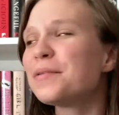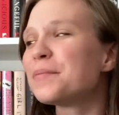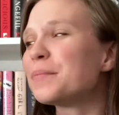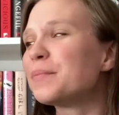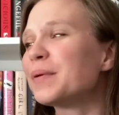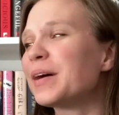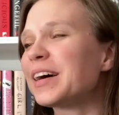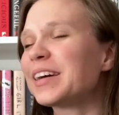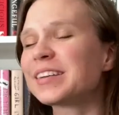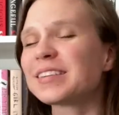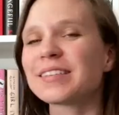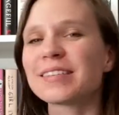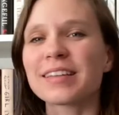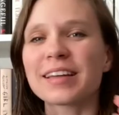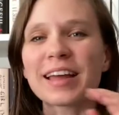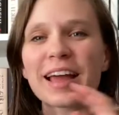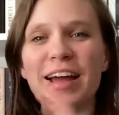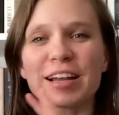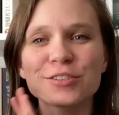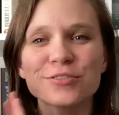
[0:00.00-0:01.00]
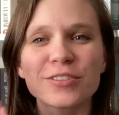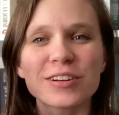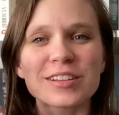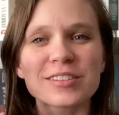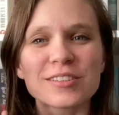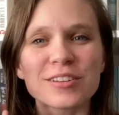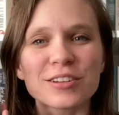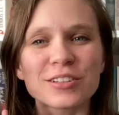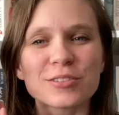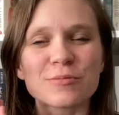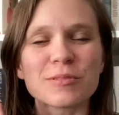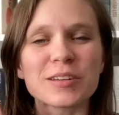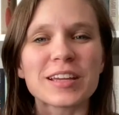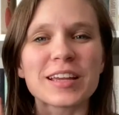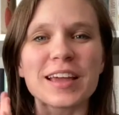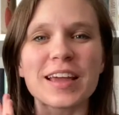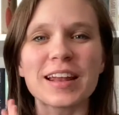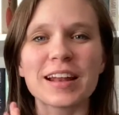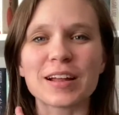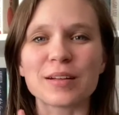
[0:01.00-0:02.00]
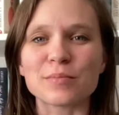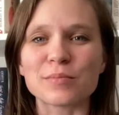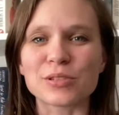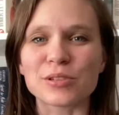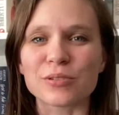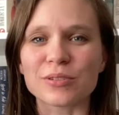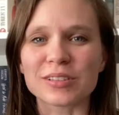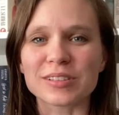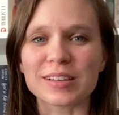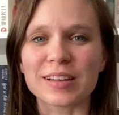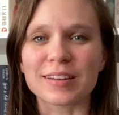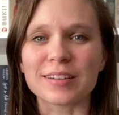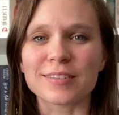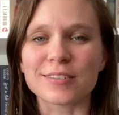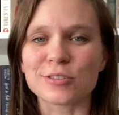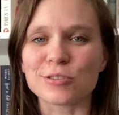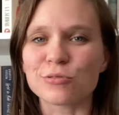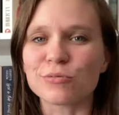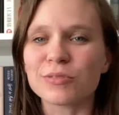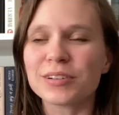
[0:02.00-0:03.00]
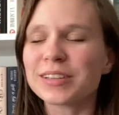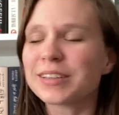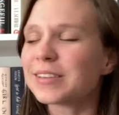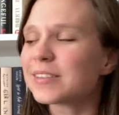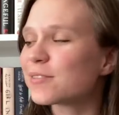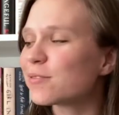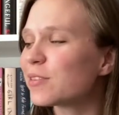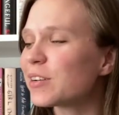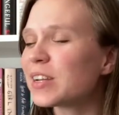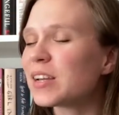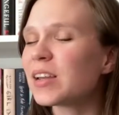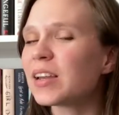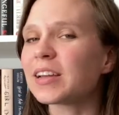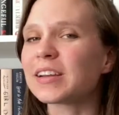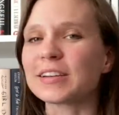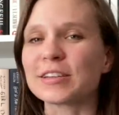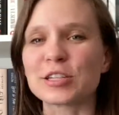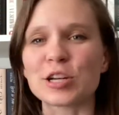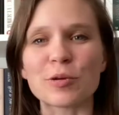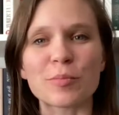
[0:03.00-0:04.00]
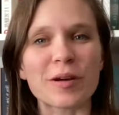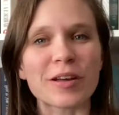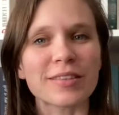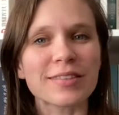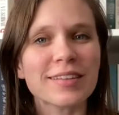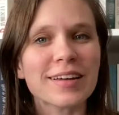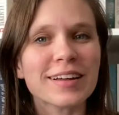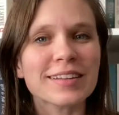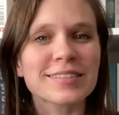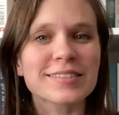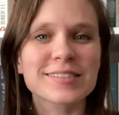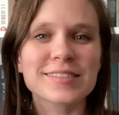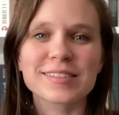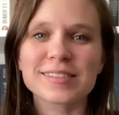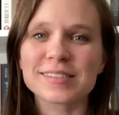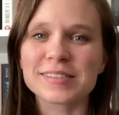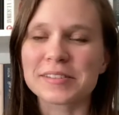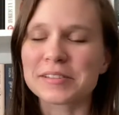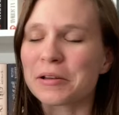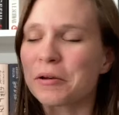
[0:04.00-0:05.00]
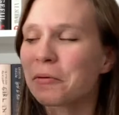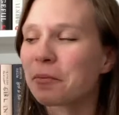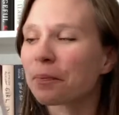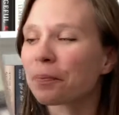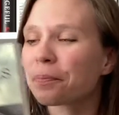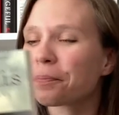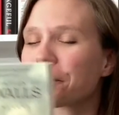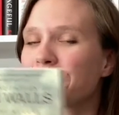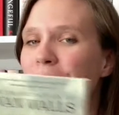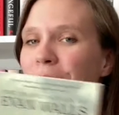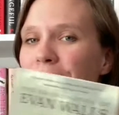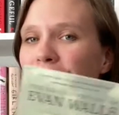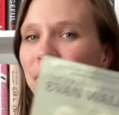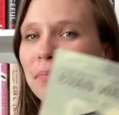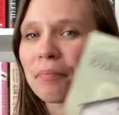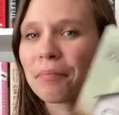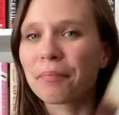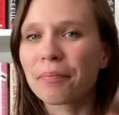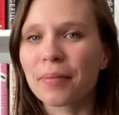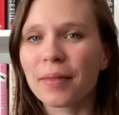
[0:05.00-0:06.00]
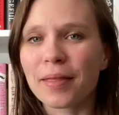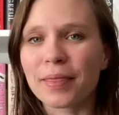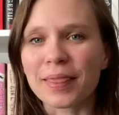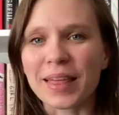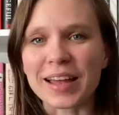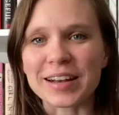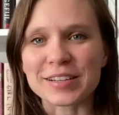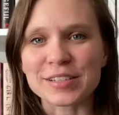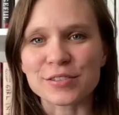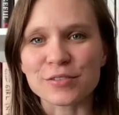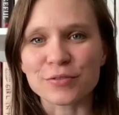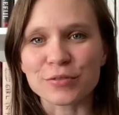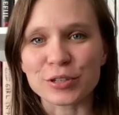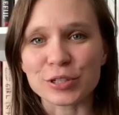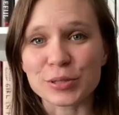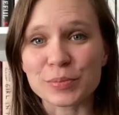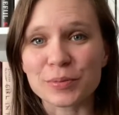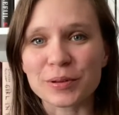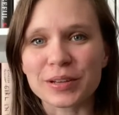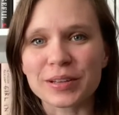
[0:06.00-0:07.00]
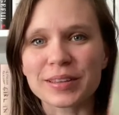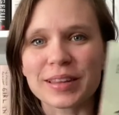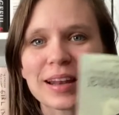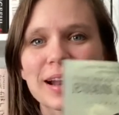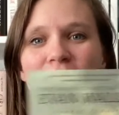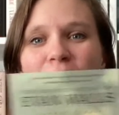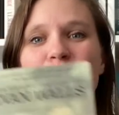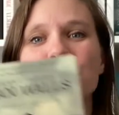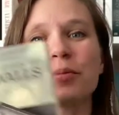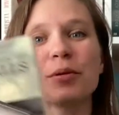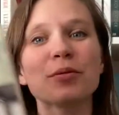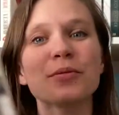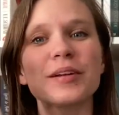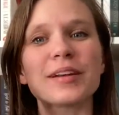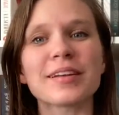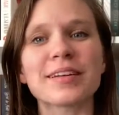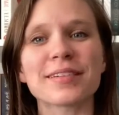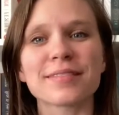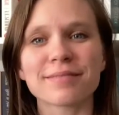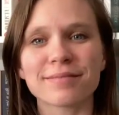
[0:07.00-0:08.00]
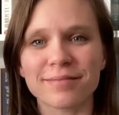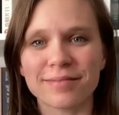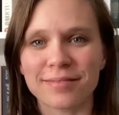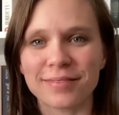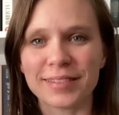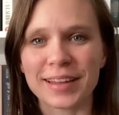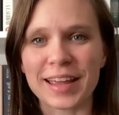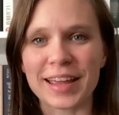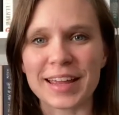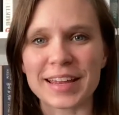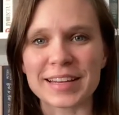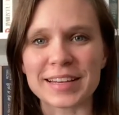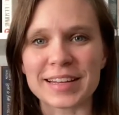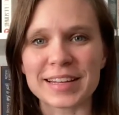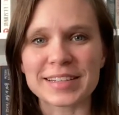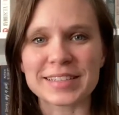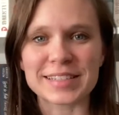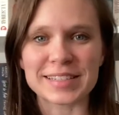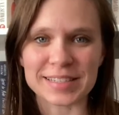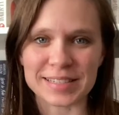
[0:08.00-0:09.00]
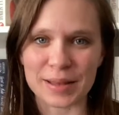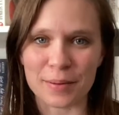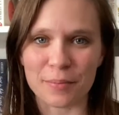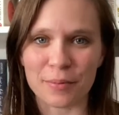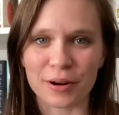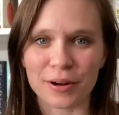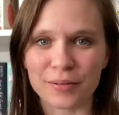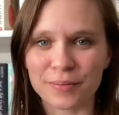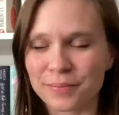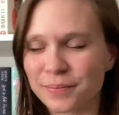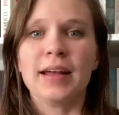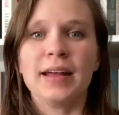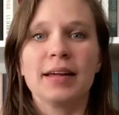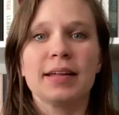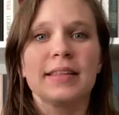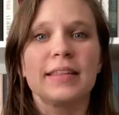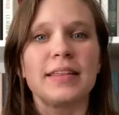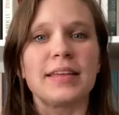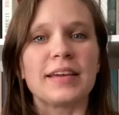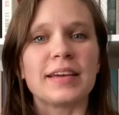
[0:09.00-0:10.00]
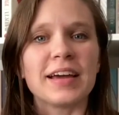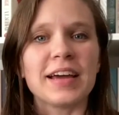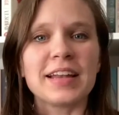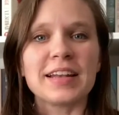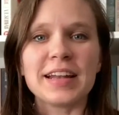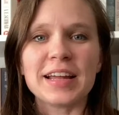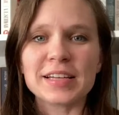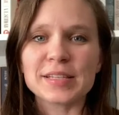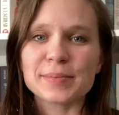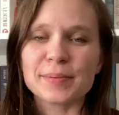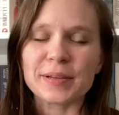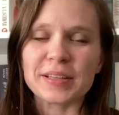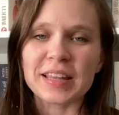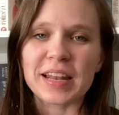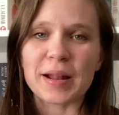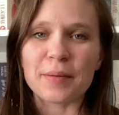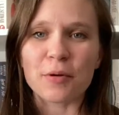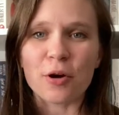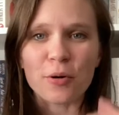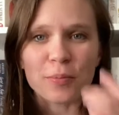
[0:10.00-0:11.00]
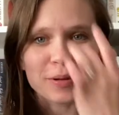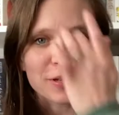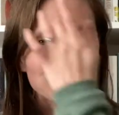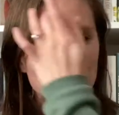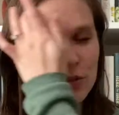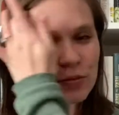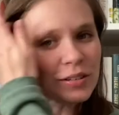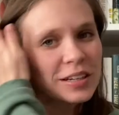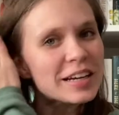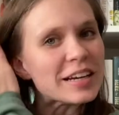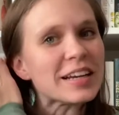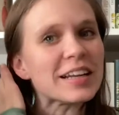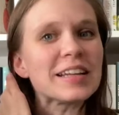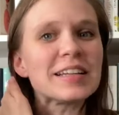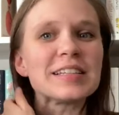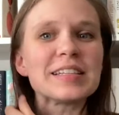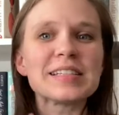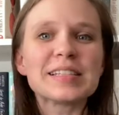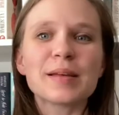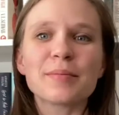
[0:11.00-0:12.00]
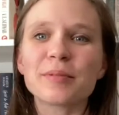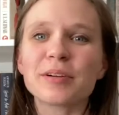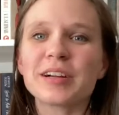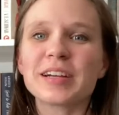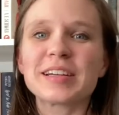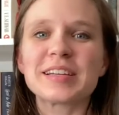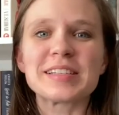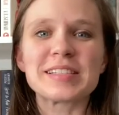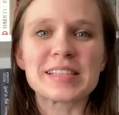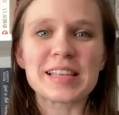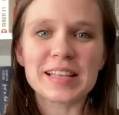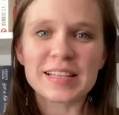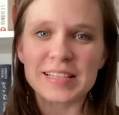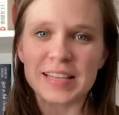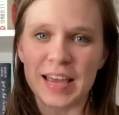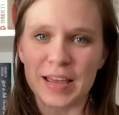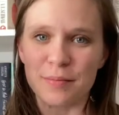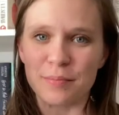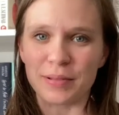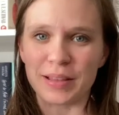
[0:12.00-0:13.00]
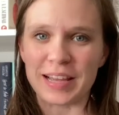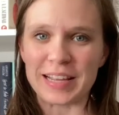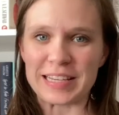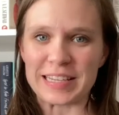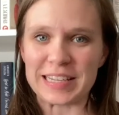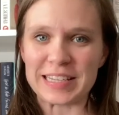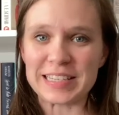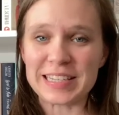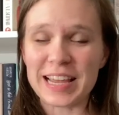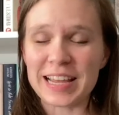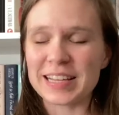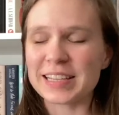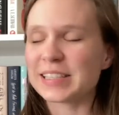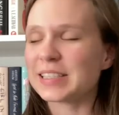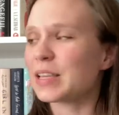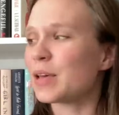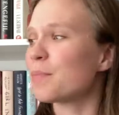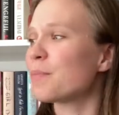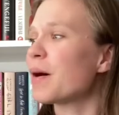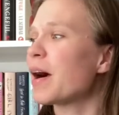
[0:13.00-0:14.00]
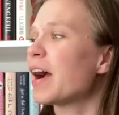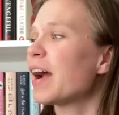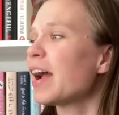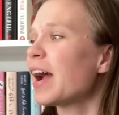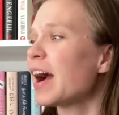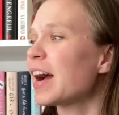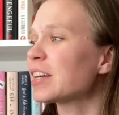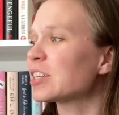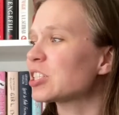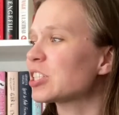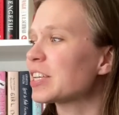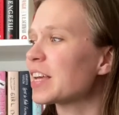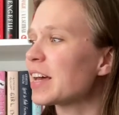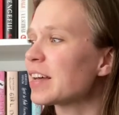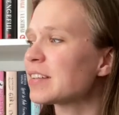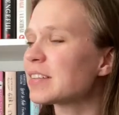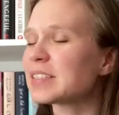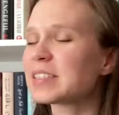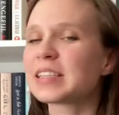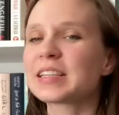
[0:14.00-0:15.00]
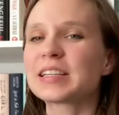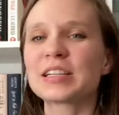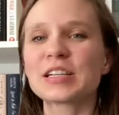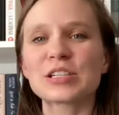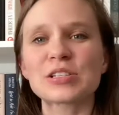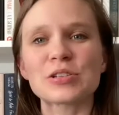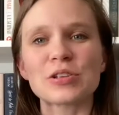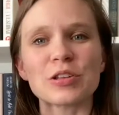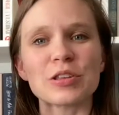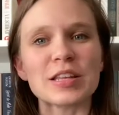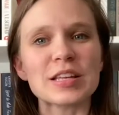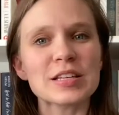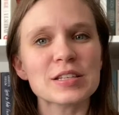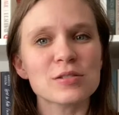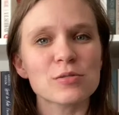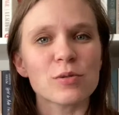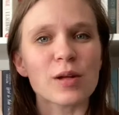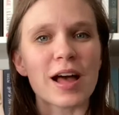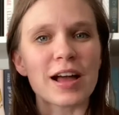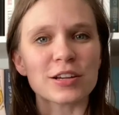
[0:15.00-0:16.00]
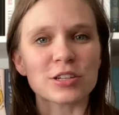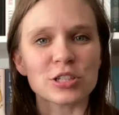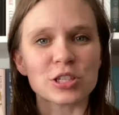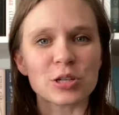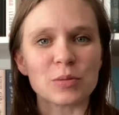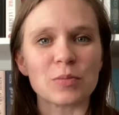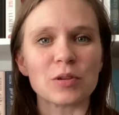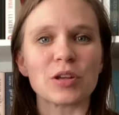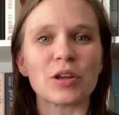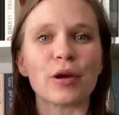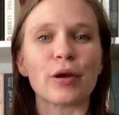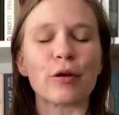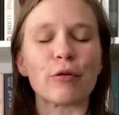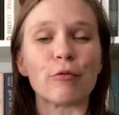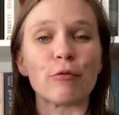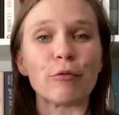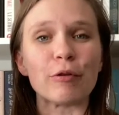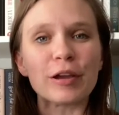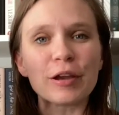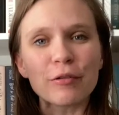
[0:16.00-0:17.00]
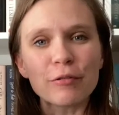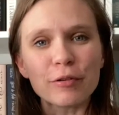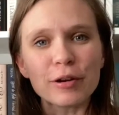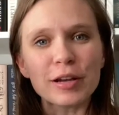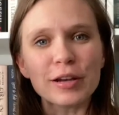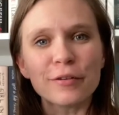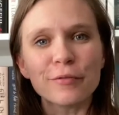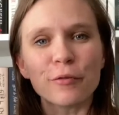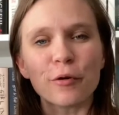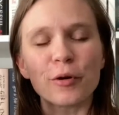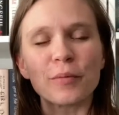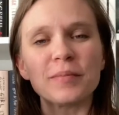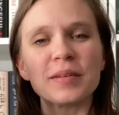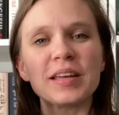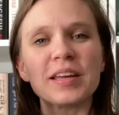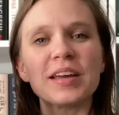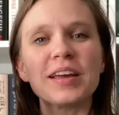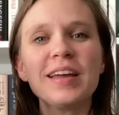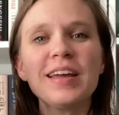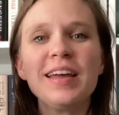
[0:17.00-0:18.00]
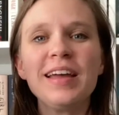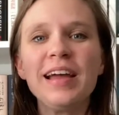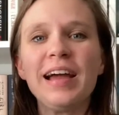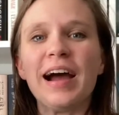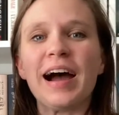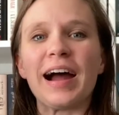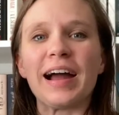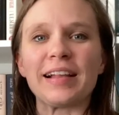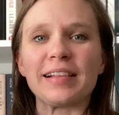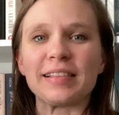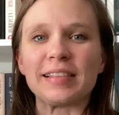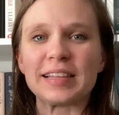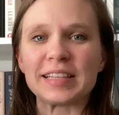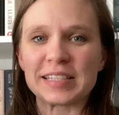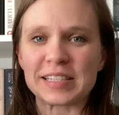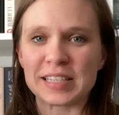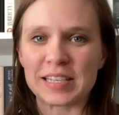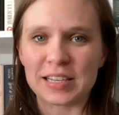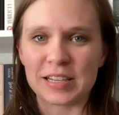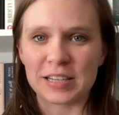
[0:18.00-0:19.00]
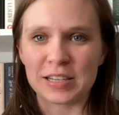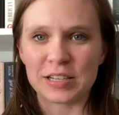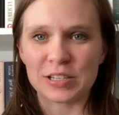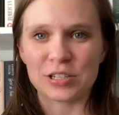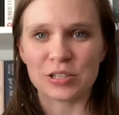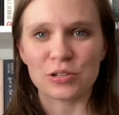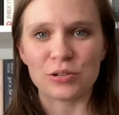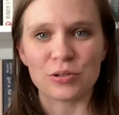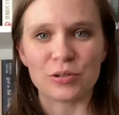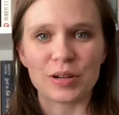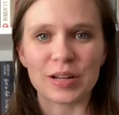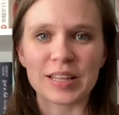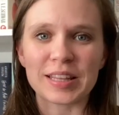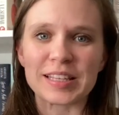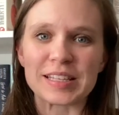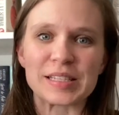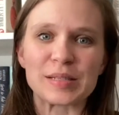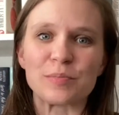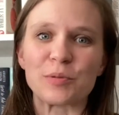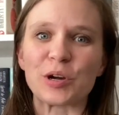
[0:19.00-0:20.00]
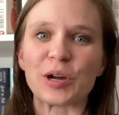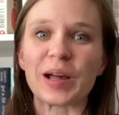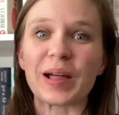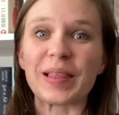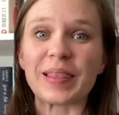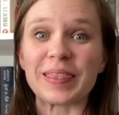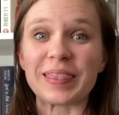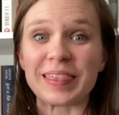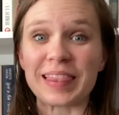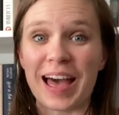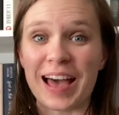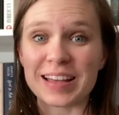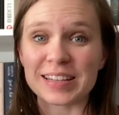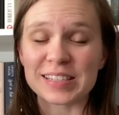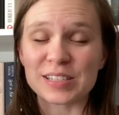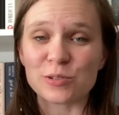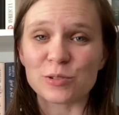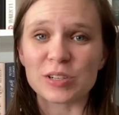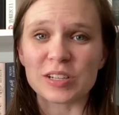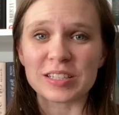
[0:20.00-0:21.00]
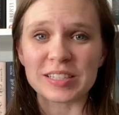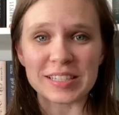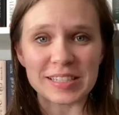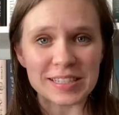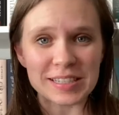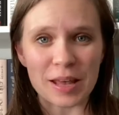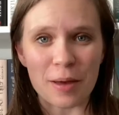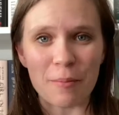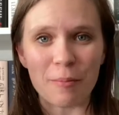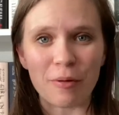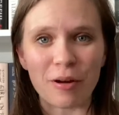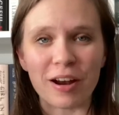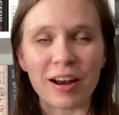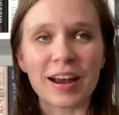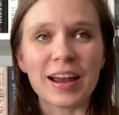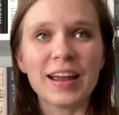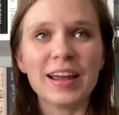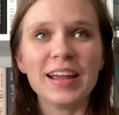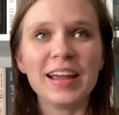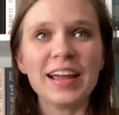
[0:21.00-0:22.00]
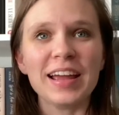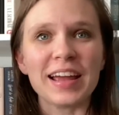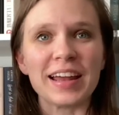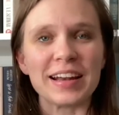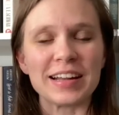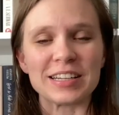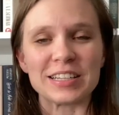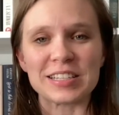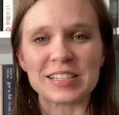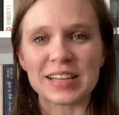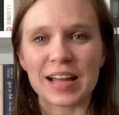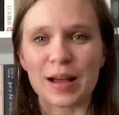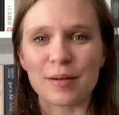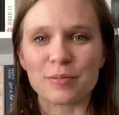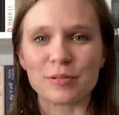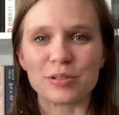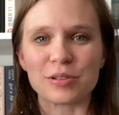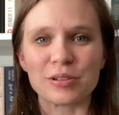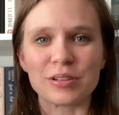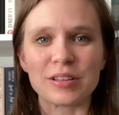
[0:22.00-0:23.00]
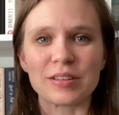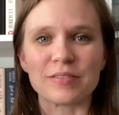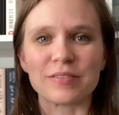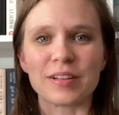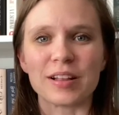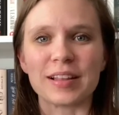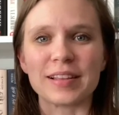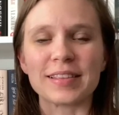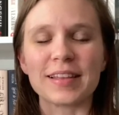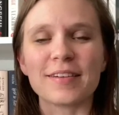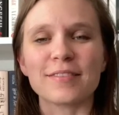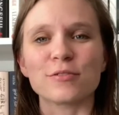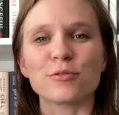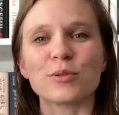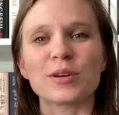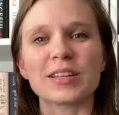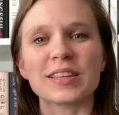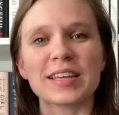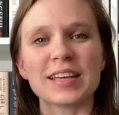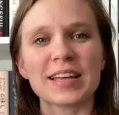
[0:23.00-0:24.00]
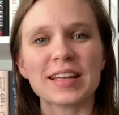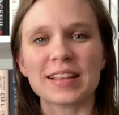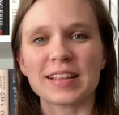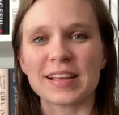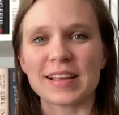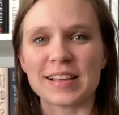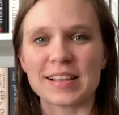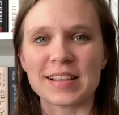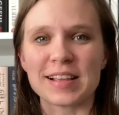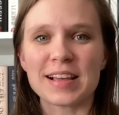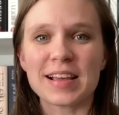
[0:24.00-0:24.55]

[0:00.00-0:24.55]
but the catchphrase hooked me and I'm so excited to read this one and share my thoughts. So that is the first book that I will be reading in December. The next book that I'm hoping to read in December is 10 Blind Dates by Ashley Elston. So this will actually be a reread for me. I listened to this book last December and I just absolutely fell in love with it.